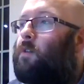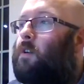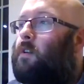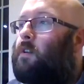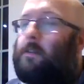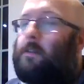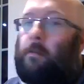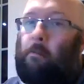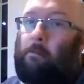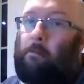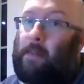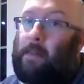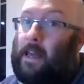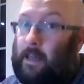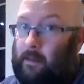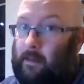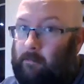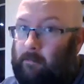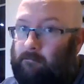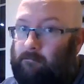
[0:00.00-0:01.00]
the word
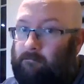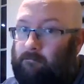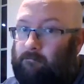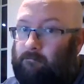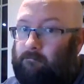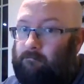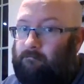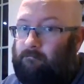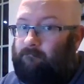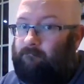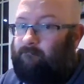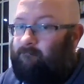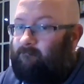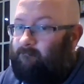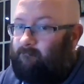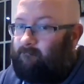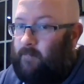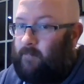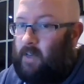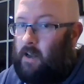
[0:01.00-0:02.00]
big.
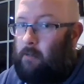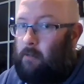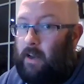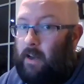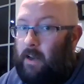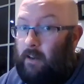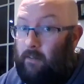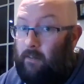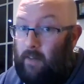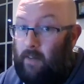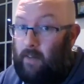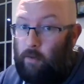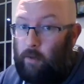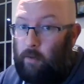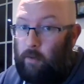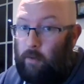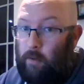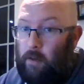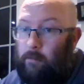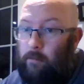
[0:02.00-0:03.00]
Make of that what
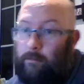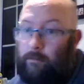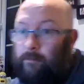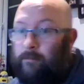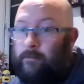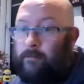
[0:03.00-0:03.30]
you will.